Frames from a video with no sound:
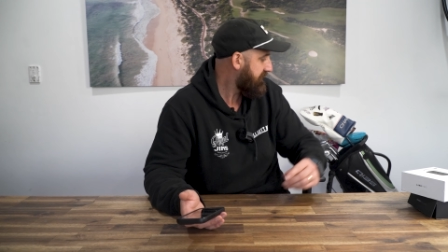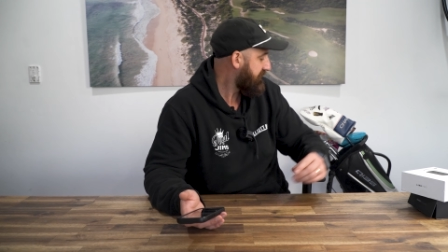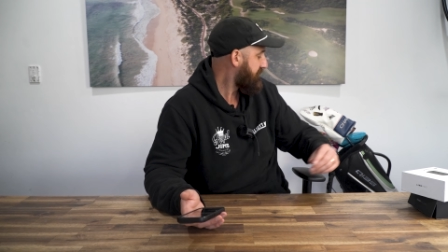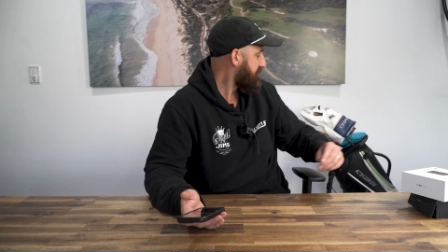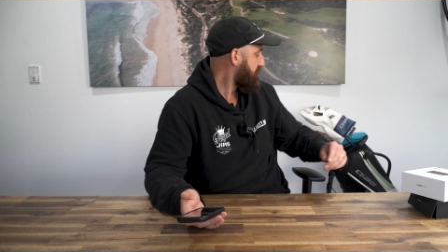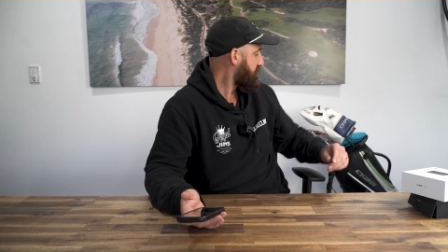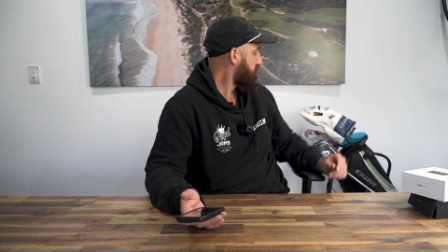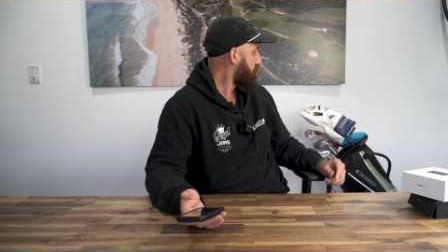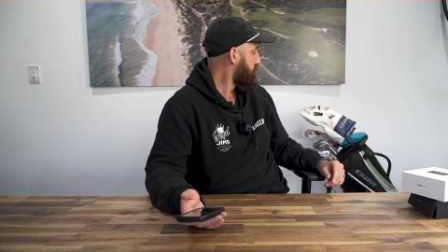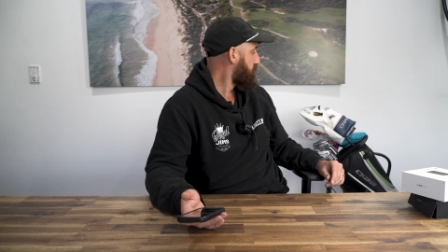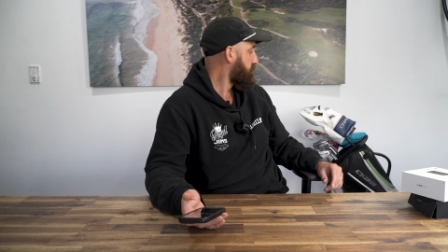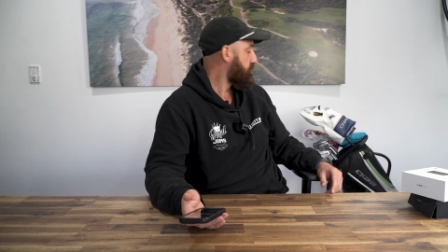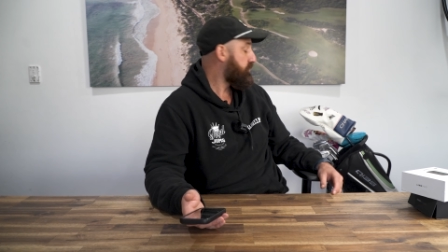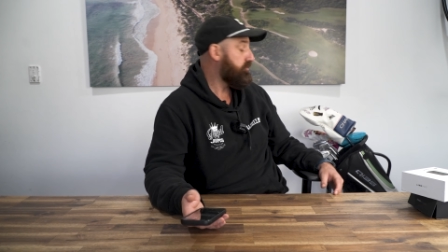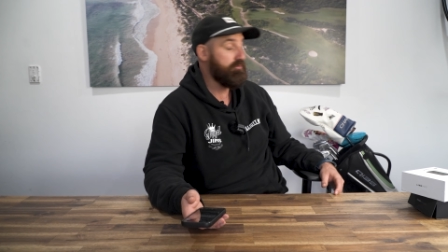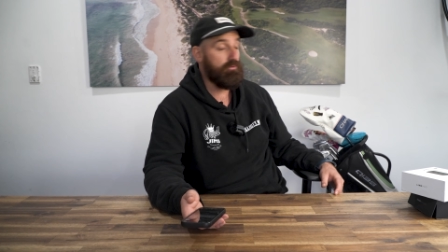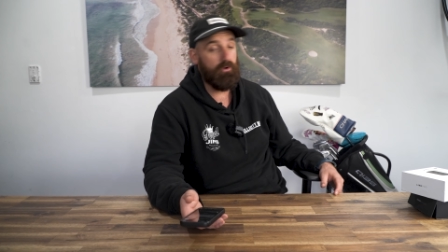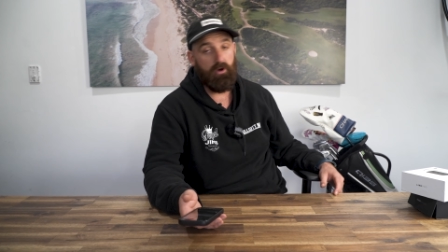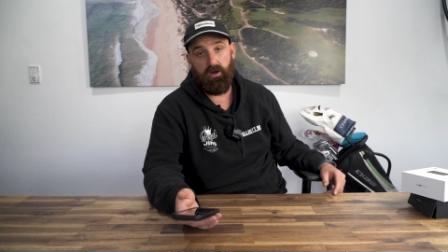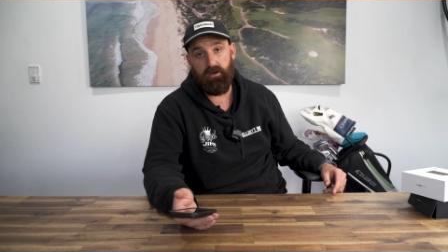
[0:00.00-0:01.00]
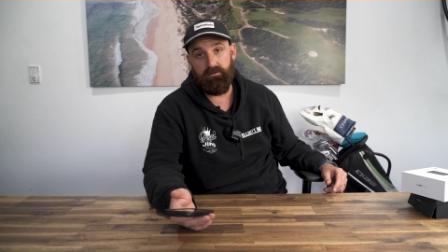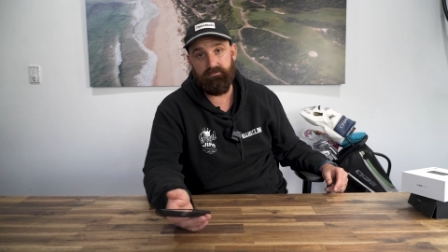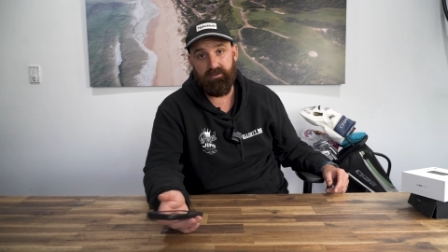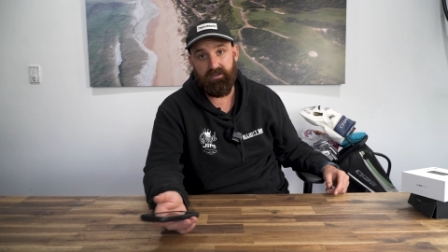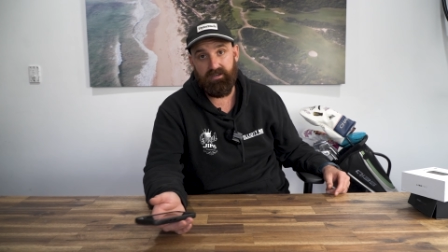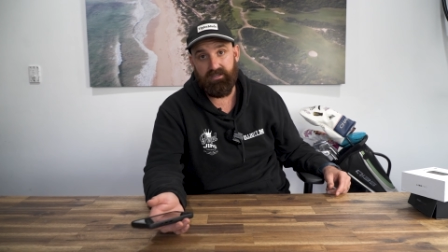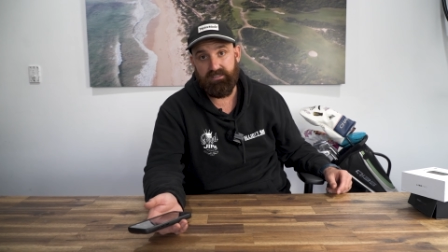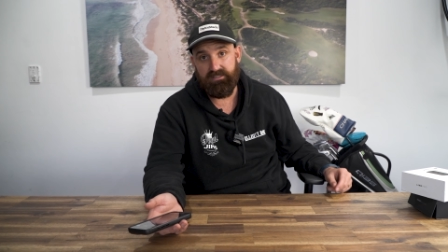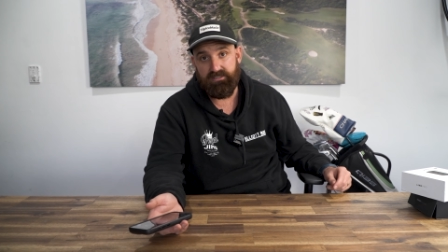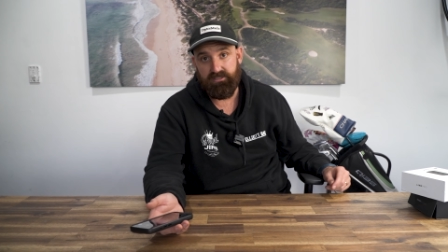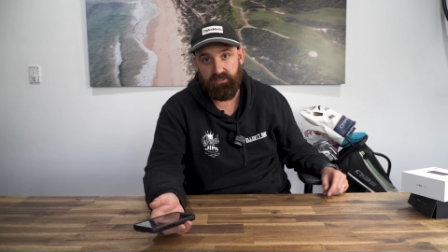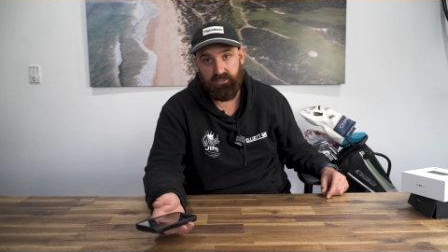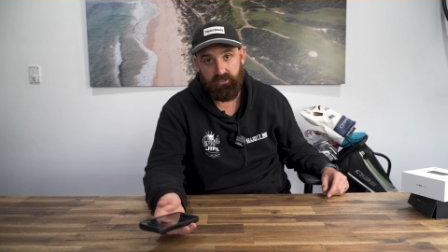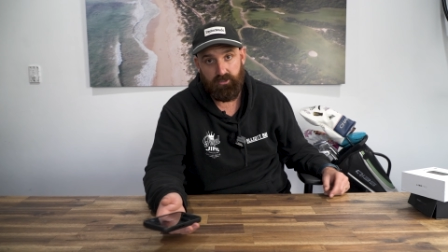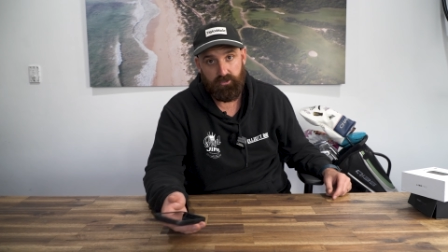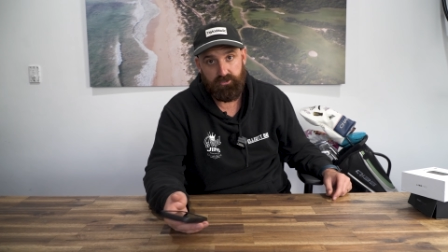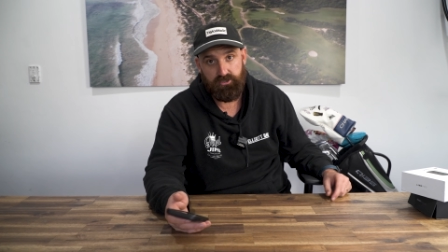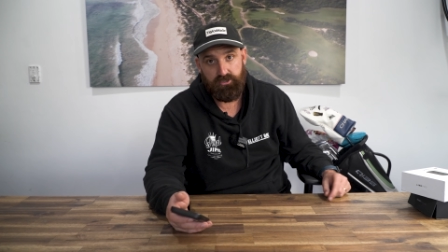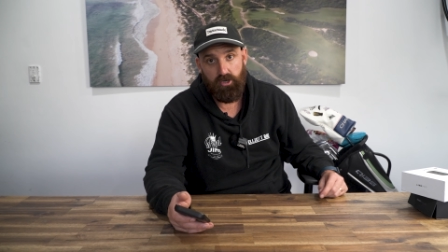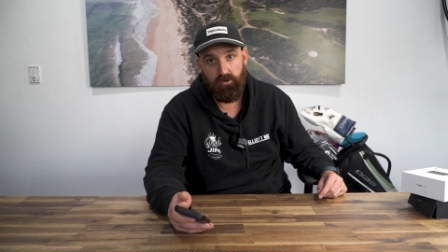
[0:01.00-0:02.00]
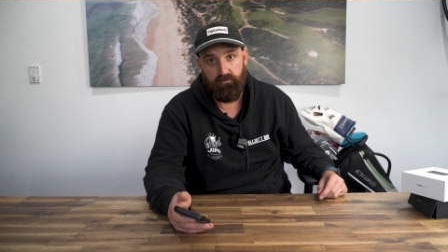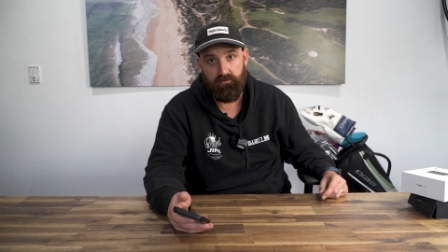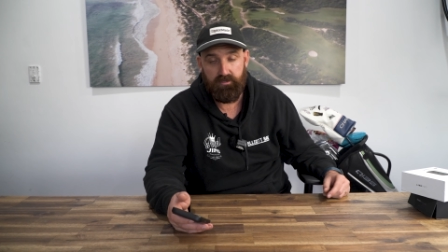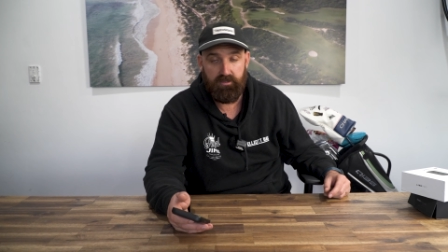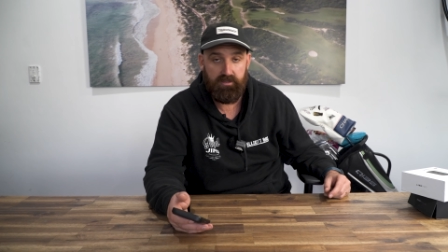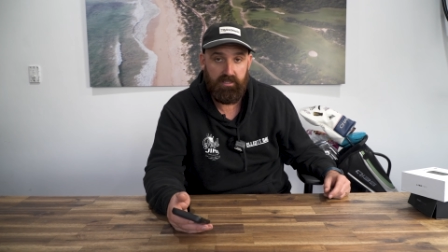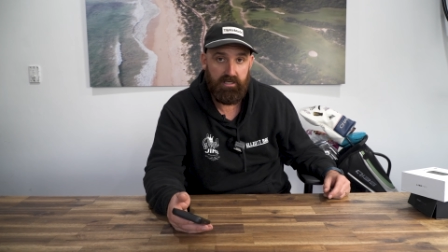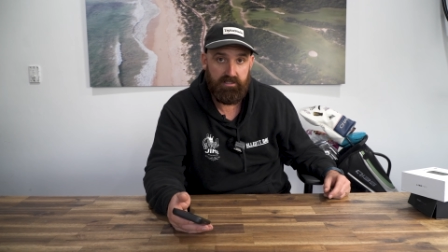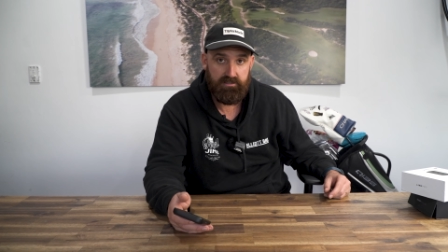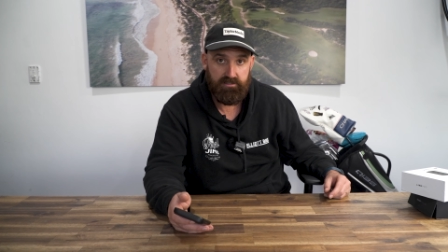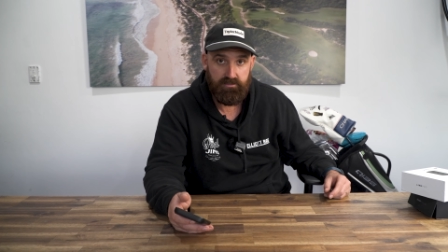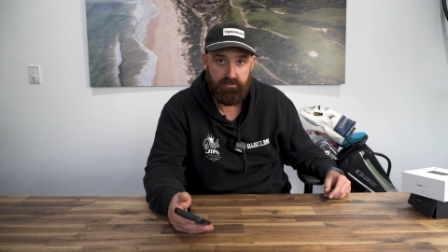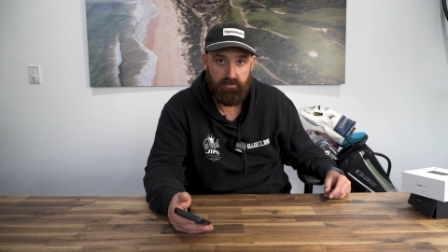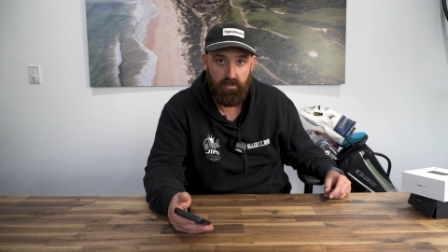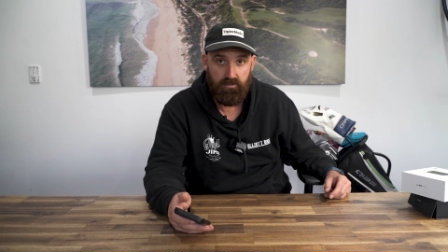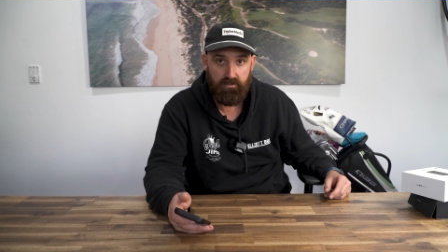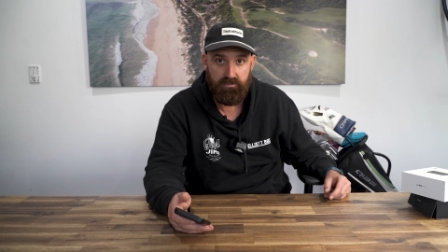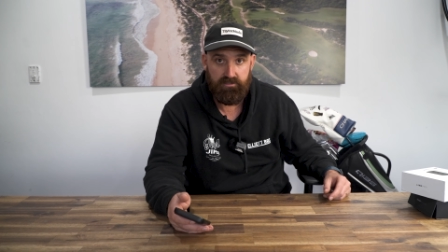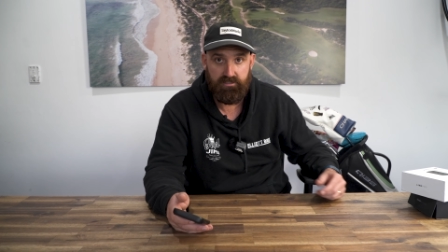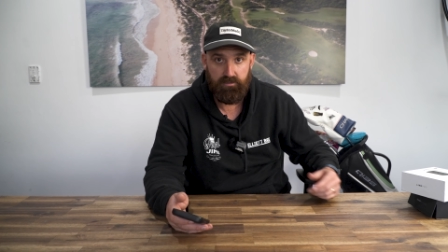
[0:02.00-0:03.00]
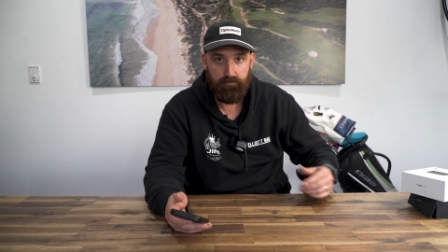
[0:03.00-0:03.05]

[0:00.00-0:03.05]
new driver is going to cost you over $1,000